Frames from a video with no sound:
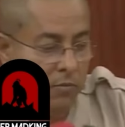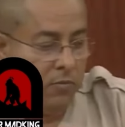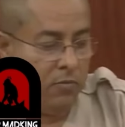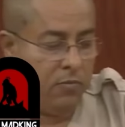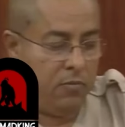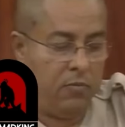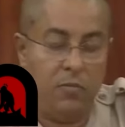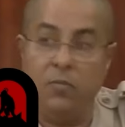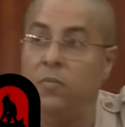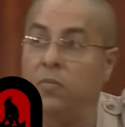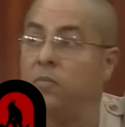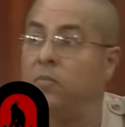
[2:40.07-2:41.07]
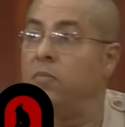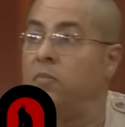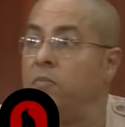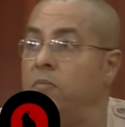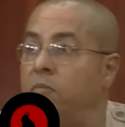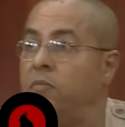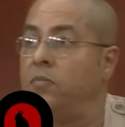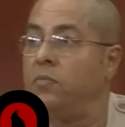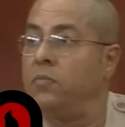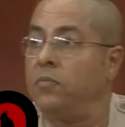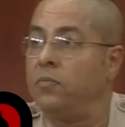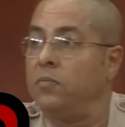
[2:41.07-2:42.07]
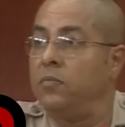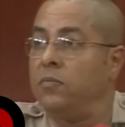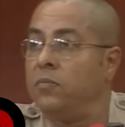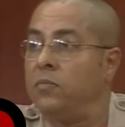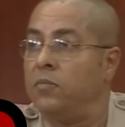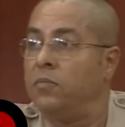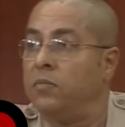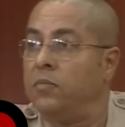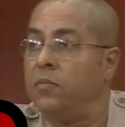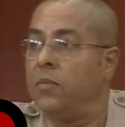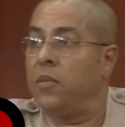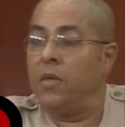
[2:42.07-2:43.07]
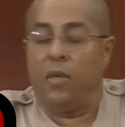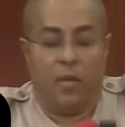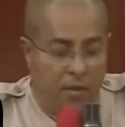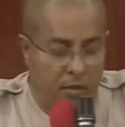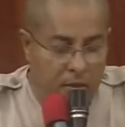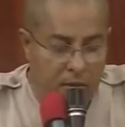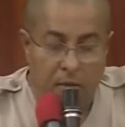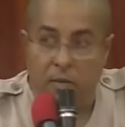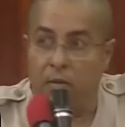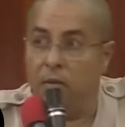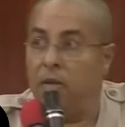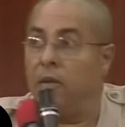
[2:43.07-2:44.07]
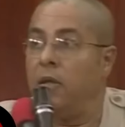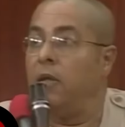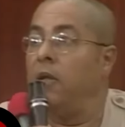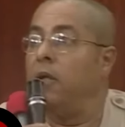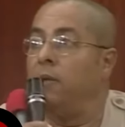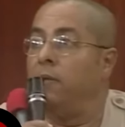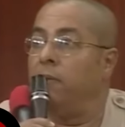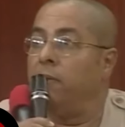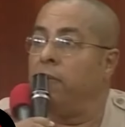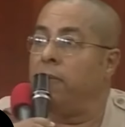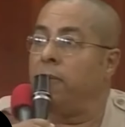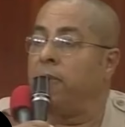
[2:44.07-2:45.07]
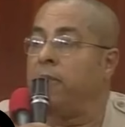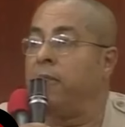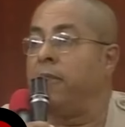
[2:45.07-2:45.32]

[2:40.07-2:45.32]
Yes. So please try and use it usefully. So you don't complain later on, you didn't have enough time.